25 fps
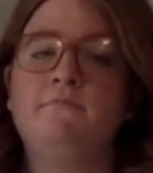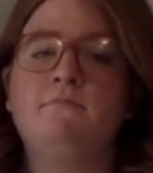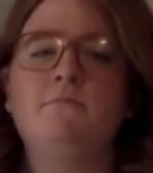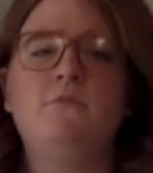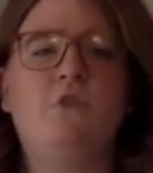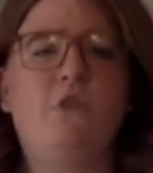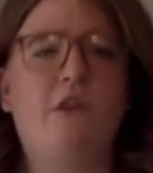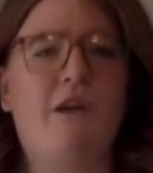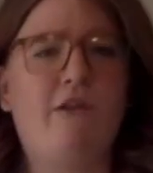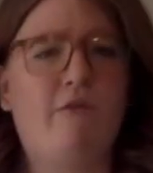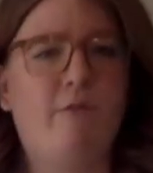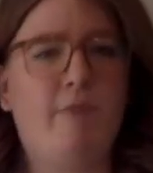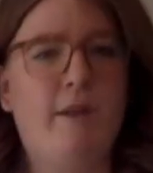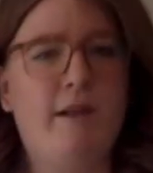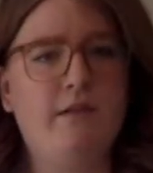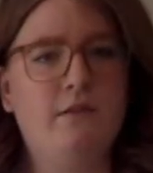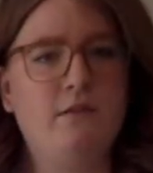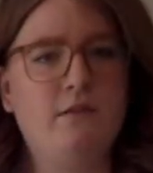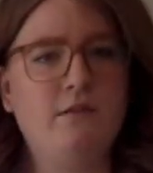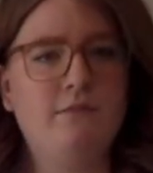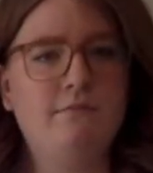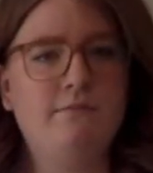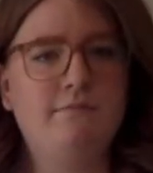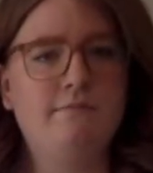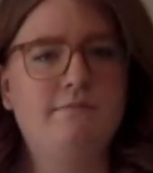Do you have your pencil?
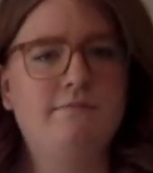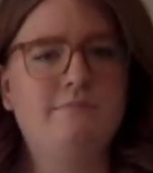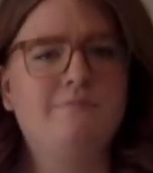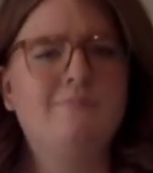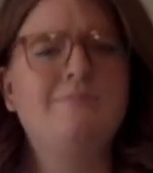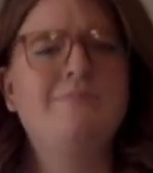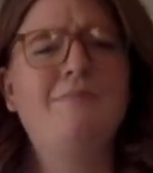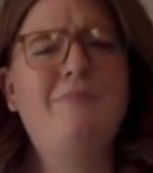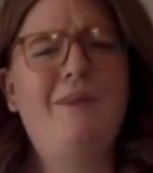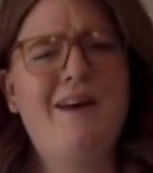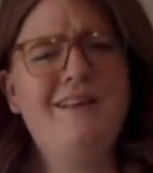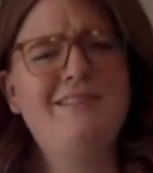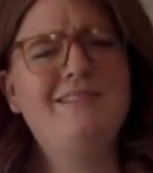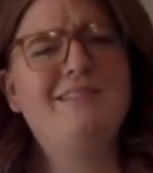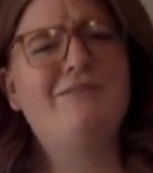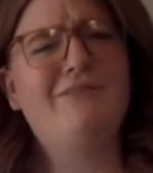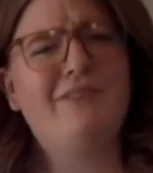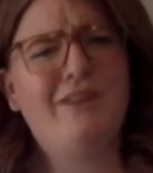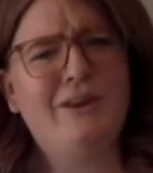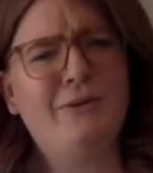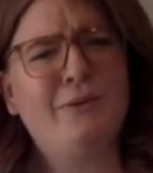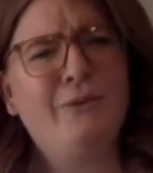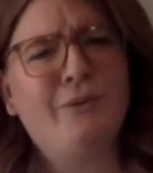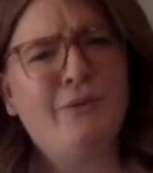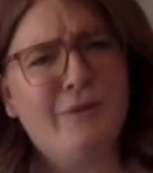Pause the
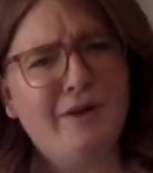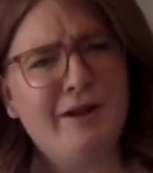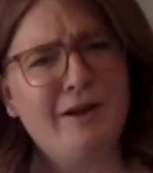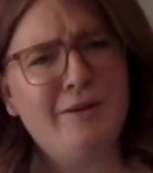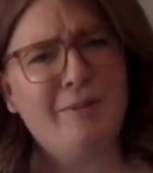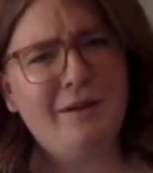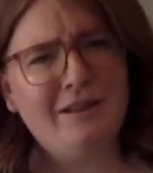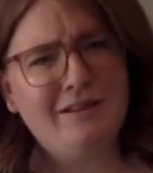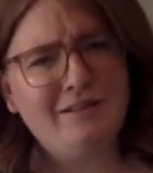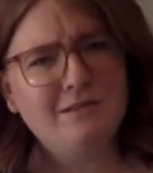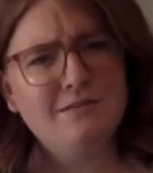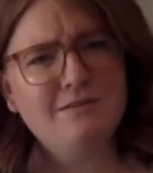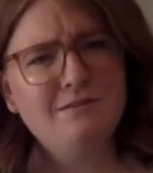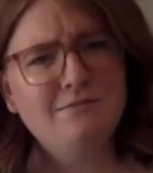video and go get a pencil.